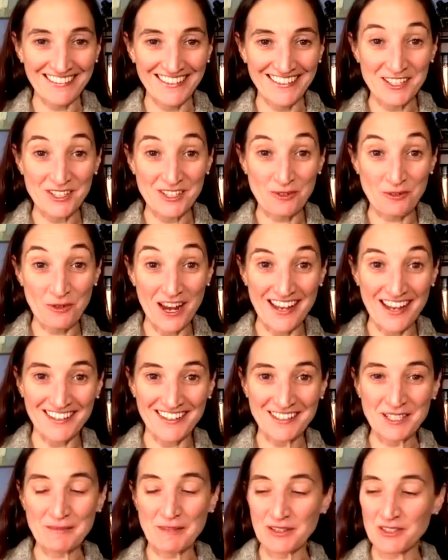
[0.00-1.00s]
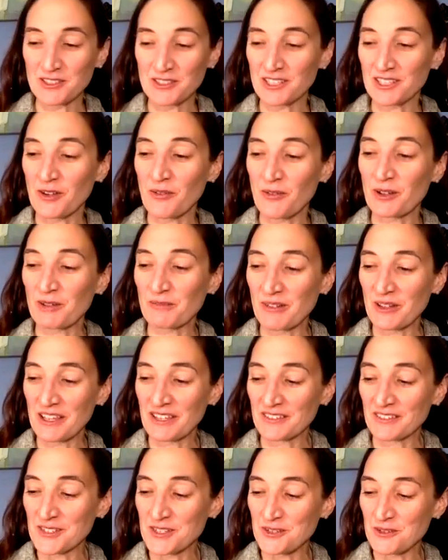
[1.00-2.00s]
That's great, especially going
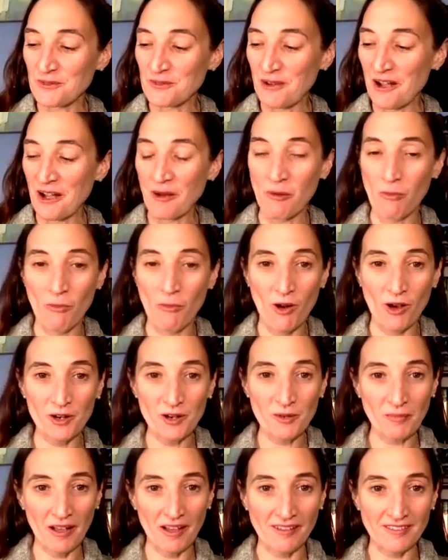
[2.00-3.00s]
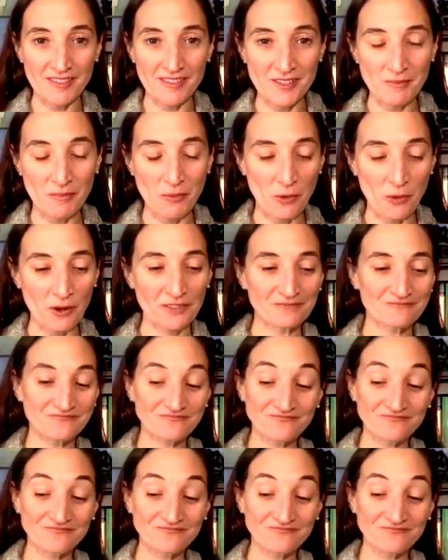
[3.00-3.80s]
into uh, water bong support.